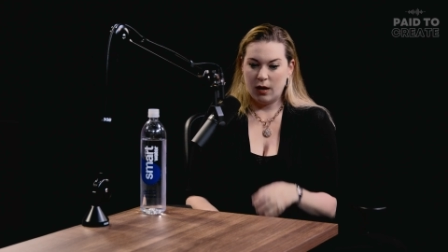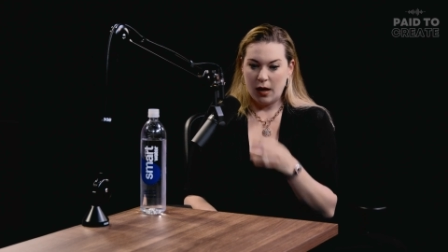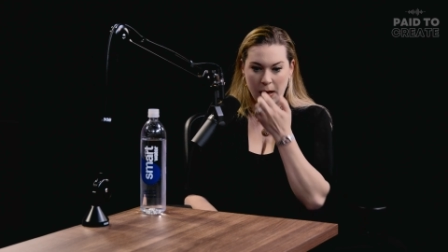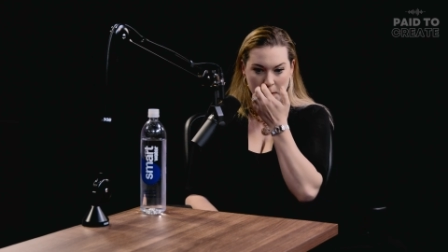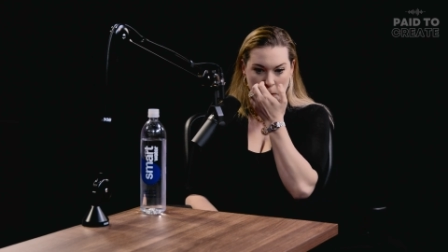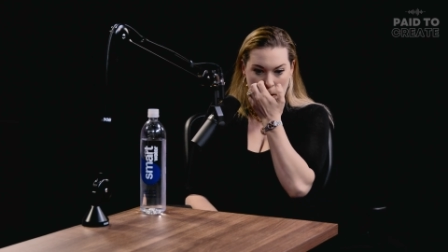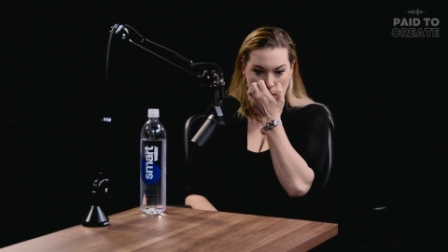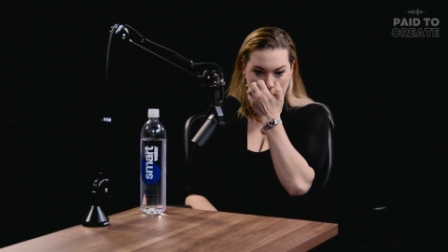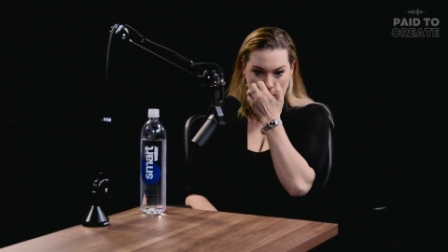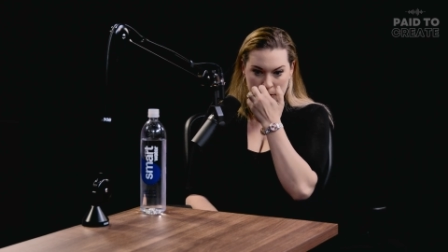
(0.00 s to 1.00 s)
Um,
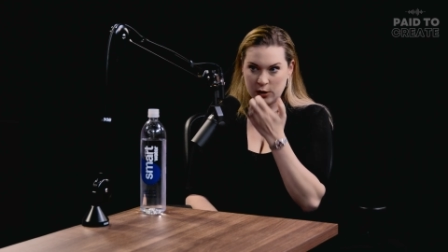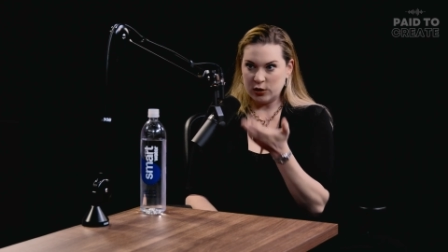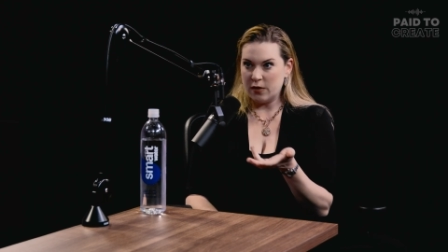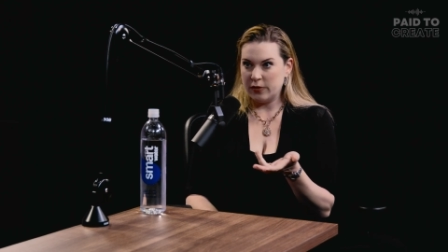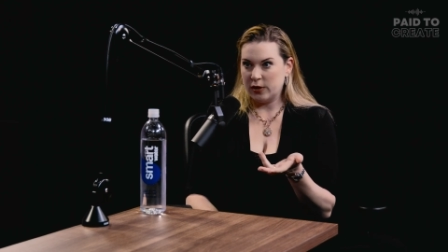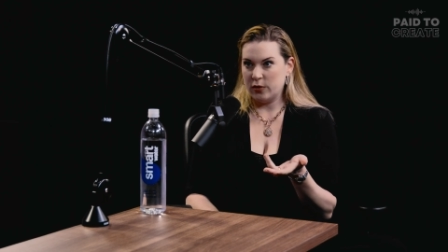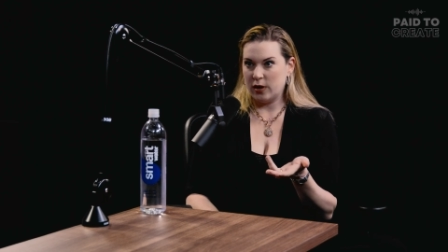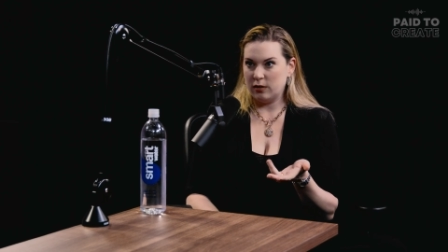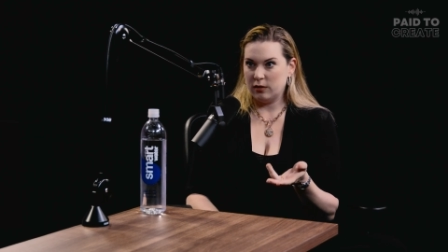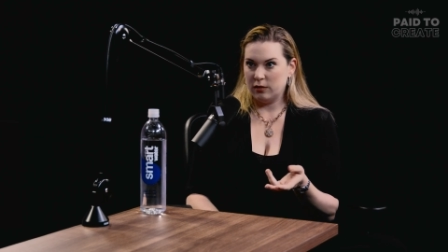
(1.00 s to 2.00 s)
well, I mean yourself
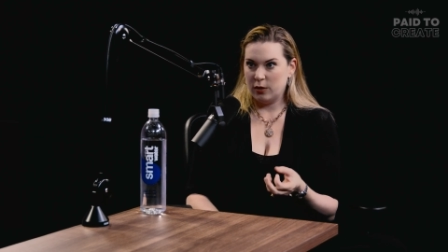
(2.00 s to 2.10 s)
included.